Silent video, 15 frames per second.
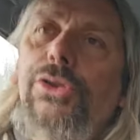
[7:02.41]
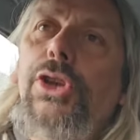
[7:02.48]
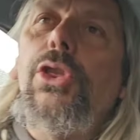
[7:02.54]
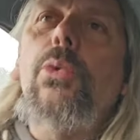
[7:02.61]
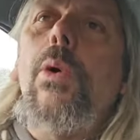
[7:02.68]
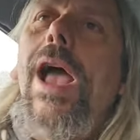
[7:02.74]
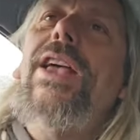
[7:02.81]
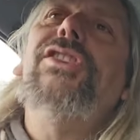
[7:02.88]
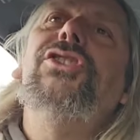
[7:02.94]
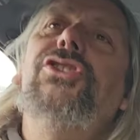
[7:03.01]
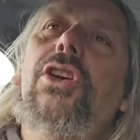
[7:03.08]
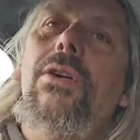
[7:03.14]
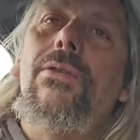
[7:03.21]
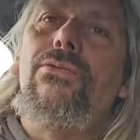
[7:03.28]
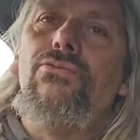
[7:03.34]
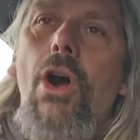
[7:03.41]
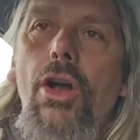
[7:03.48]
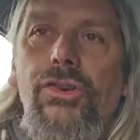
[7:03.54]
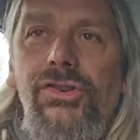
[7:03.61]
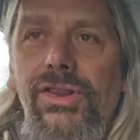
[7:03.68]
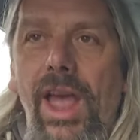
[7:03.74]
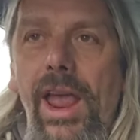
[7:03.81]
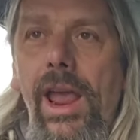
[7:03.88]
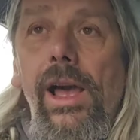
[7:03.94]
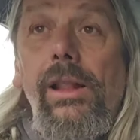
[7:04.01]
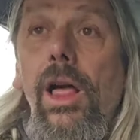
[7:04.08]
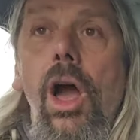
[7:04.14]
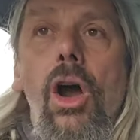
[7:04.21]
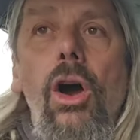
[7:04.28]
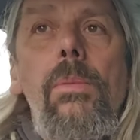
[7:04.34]
To the west of
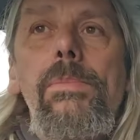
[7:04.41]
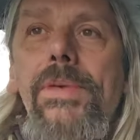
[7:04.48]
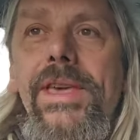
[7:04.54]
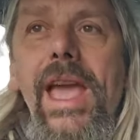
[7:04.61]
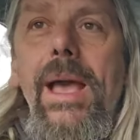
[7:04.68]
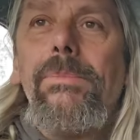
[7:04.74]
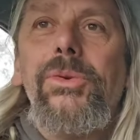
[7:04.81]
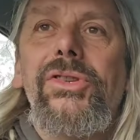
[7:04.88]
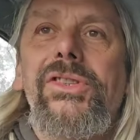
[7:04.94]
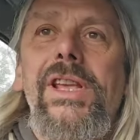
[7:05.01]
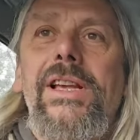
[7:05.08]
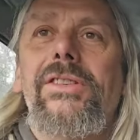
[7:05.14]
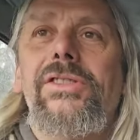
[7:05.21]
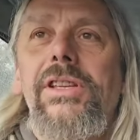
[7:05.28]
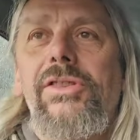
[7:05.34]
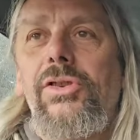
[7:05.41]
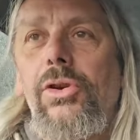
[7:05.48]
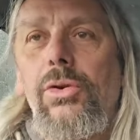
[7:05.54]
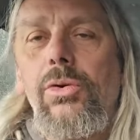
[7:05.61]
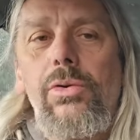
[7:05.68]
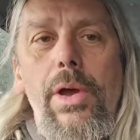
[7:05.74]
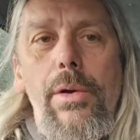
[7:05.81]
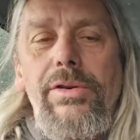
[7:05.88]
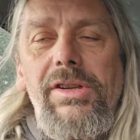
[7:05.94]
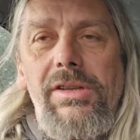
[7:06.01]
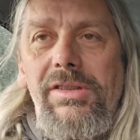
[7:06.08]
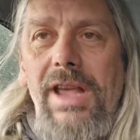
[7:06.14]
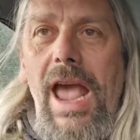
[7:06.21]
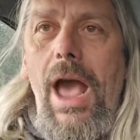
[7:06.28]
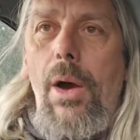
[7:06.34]
Rochdale, up the M62, there is a
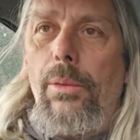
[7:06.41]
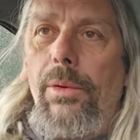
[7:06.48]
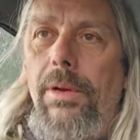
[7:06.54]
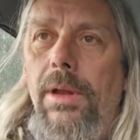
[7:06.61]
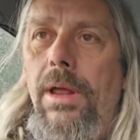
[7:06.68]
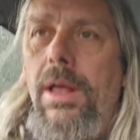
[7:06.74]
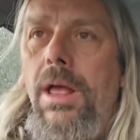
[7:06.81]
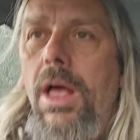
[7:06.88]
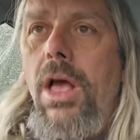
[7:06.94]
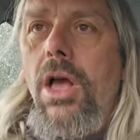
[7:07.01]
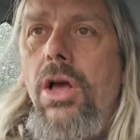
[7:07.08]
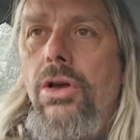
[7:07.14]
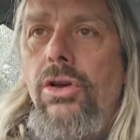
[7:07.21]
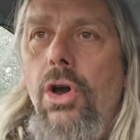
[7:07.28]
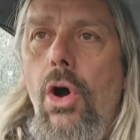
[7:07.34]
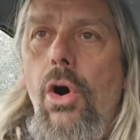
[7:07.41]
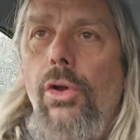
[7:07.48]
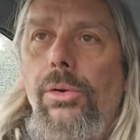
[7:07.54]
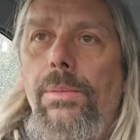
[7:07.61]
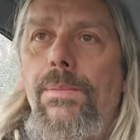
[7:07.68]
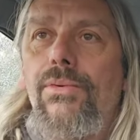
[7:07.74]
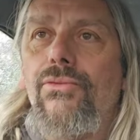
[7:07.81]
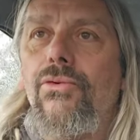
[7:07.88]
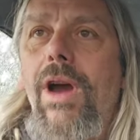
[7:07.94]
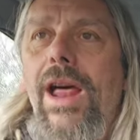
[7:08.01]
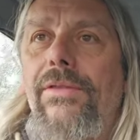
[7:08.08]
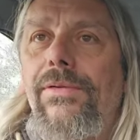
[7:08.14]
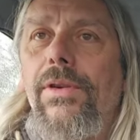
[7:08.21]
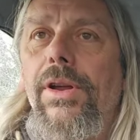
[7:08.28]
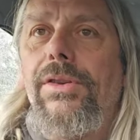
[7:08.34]
town called
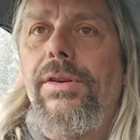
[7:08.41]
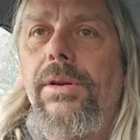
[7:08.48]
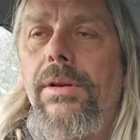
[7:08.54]
Bradford.